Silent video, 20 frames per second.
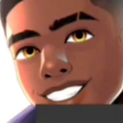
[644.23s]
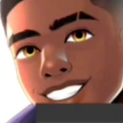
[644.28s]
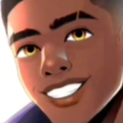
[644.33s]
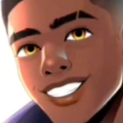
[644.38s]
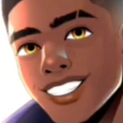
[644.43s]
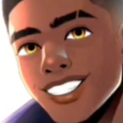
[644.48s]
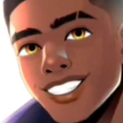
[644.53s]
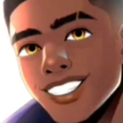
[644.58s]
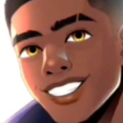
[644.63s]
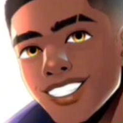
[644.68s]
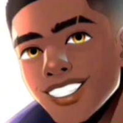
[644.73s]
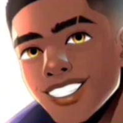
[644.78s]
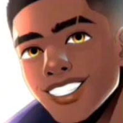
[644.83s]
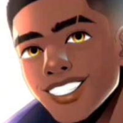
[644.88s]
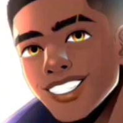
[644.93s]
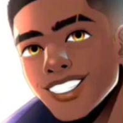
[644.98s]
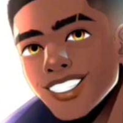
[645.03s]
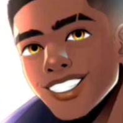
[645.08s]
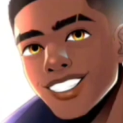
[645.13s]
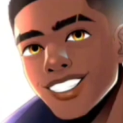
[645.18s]

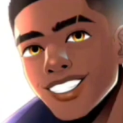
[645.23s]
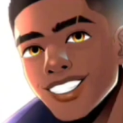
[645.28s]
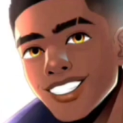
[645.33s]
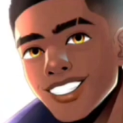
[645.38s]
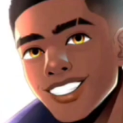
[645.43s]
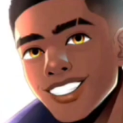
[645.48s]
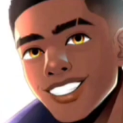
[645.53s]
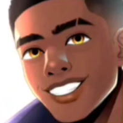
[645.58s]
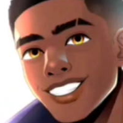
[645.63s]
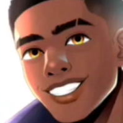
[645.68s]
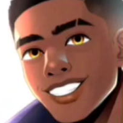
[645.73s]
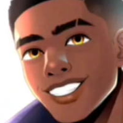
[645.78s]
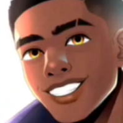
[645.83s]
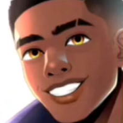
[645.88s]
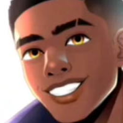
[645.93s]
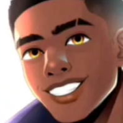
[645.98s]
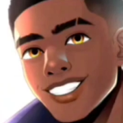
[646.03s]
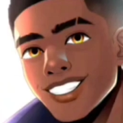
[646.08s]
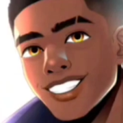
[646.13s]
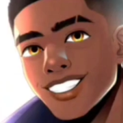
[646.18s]

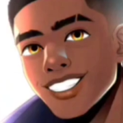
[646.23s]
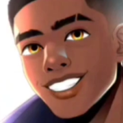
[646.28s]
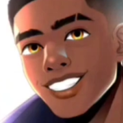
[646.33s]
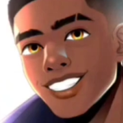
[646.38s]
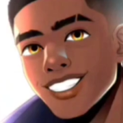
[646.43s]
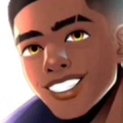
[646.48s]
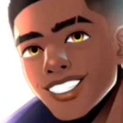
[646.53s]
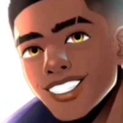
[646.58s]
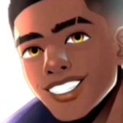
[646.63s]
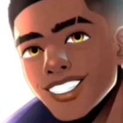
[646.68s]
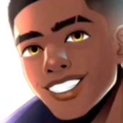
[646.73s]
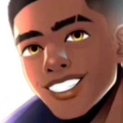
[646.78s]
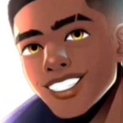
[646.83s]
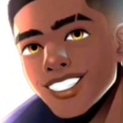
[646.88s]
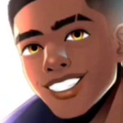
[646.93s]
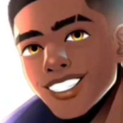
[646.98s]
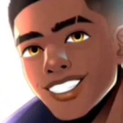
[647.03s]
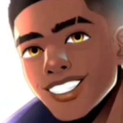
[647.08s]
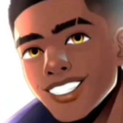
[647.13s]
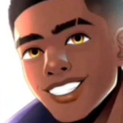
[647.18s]

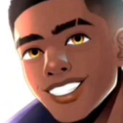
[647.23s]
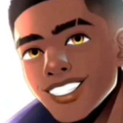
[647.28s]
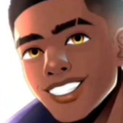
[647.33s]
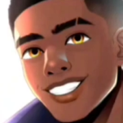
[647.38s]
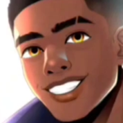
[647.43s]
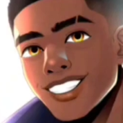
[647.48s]
Nothing is said.